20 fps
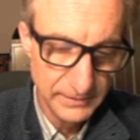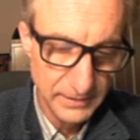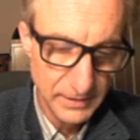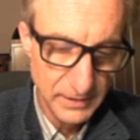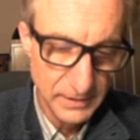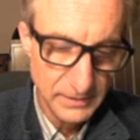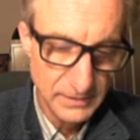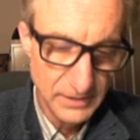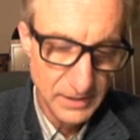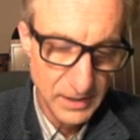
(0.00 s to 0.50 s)

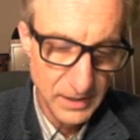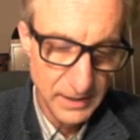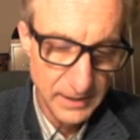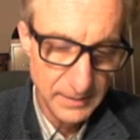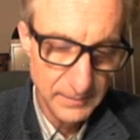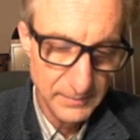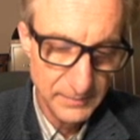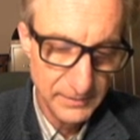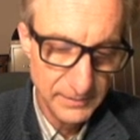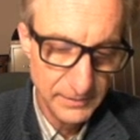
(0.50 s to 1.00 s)

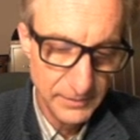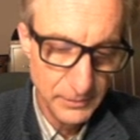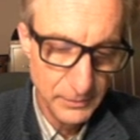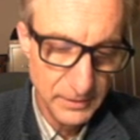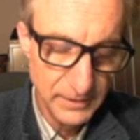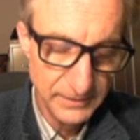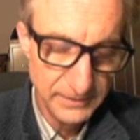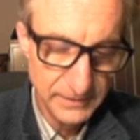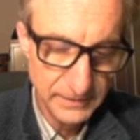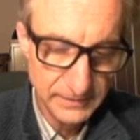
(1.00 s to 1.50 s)
times
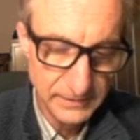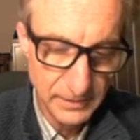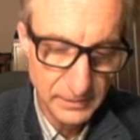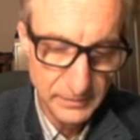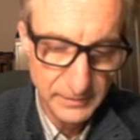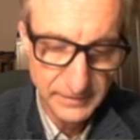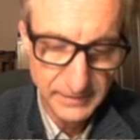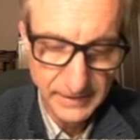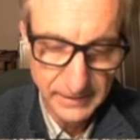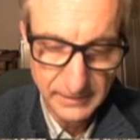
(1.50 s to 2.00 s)
3,600
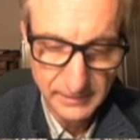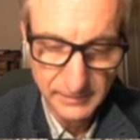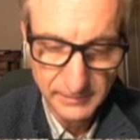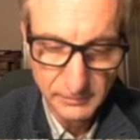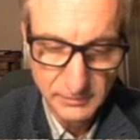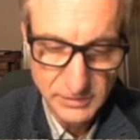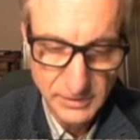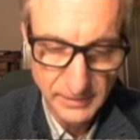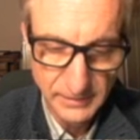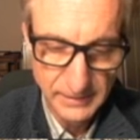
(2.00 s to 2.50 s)
seconds, which
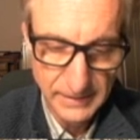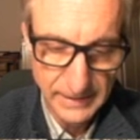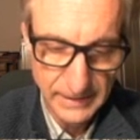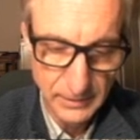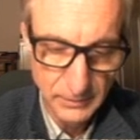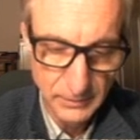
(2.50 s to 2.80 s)
is an hour,